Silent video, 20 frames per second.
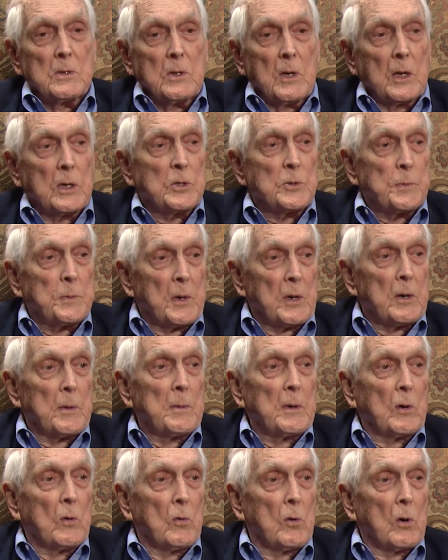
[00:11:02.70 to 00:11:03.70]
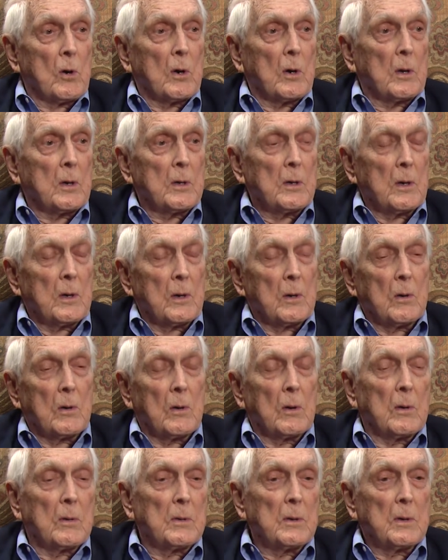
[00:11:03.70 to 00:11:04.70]
experiment work
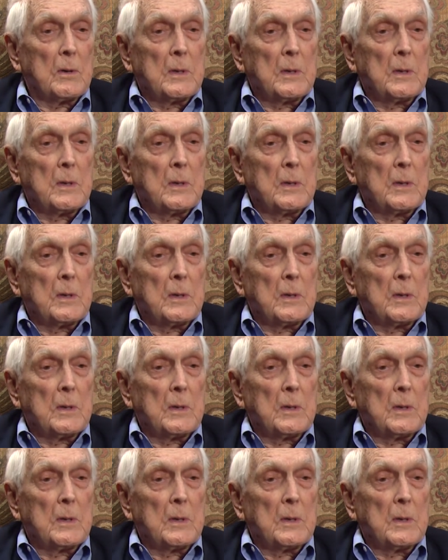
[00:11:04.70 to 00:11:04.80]
or